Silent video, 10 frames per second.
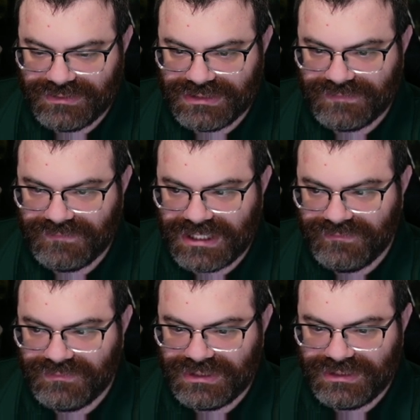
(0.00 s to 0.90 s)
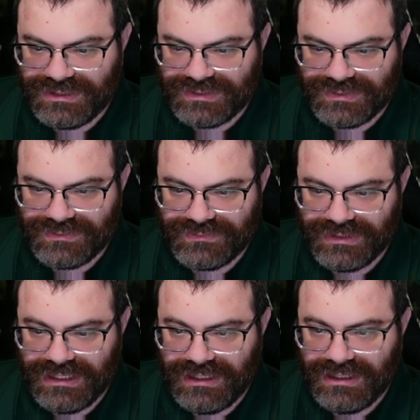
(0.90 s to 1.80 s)
So there's a five in one of these two.
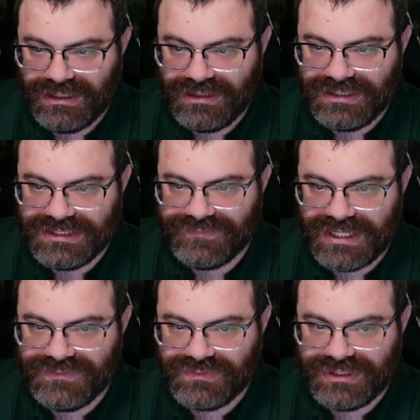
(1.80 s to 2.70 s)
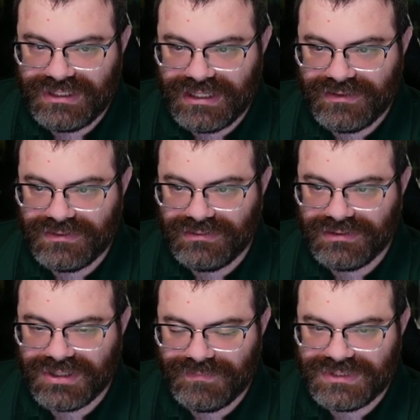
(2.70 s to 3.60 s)
These fives join together to
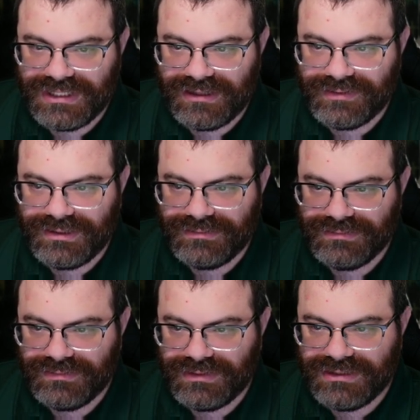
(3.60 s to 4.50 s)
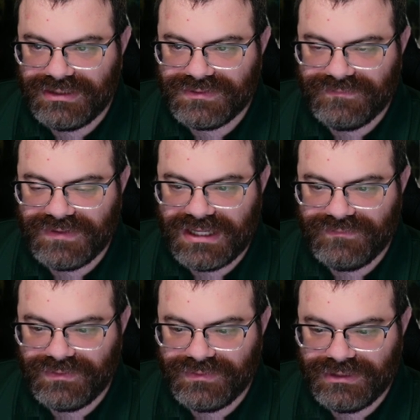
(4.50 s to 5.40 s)
look up together. That leaves a
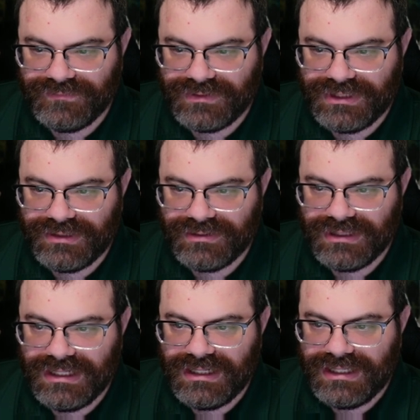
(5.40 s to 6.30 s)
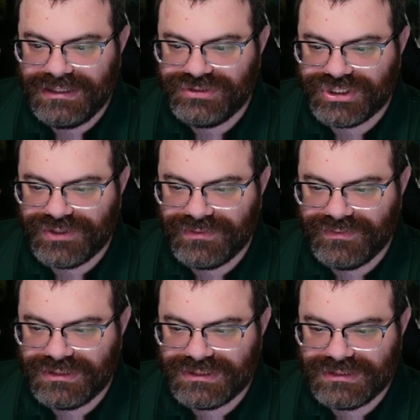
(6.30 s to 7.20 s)
five only over here. In general,
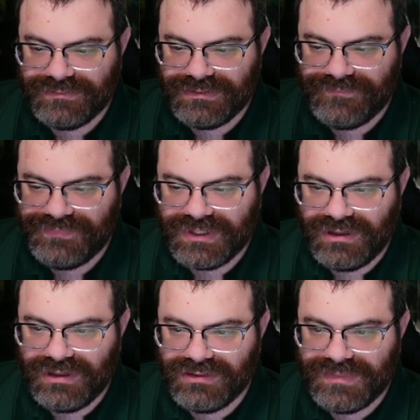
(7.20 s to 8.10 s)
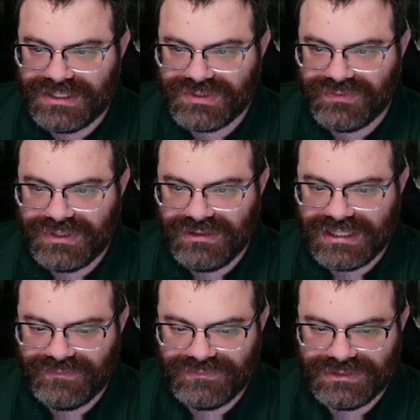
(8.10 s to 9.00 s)
this column has three
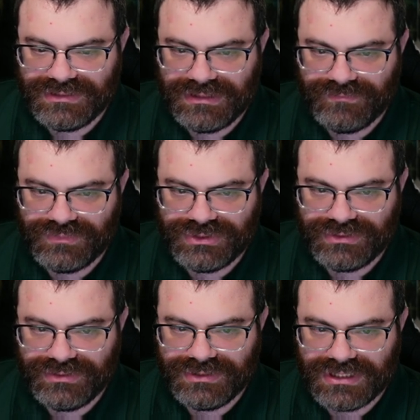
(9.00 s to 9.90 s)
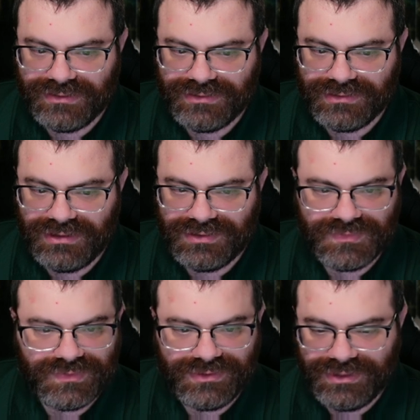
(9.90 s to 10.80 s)
left. I'm sure there's other
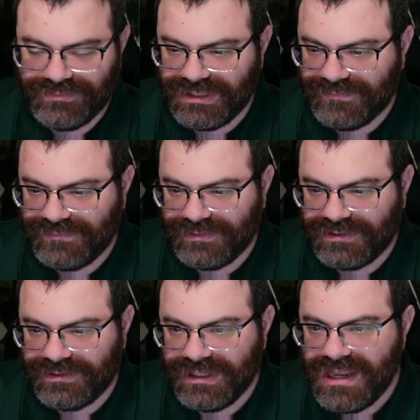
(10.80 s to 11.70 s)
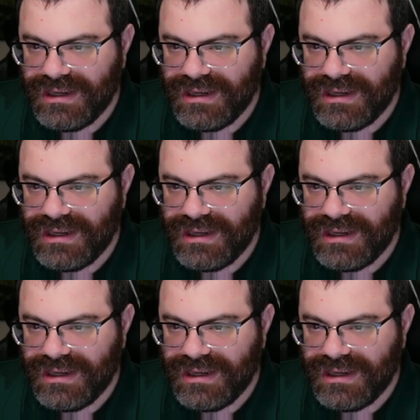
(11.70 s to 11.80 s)
columns with only three left. There are.